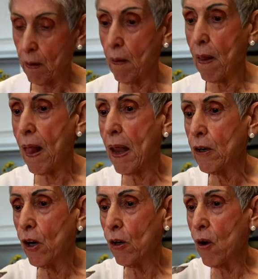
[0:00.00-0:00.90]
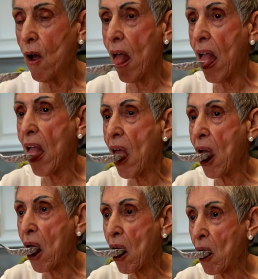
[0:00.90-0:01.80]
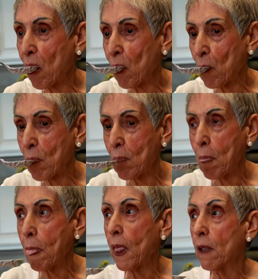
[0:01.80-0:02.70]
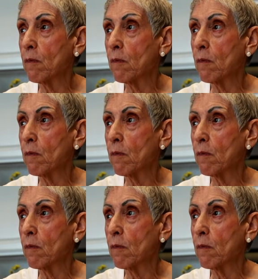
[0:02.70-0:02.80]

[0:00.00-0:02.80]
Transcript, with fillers: She's a very practical woman, so that's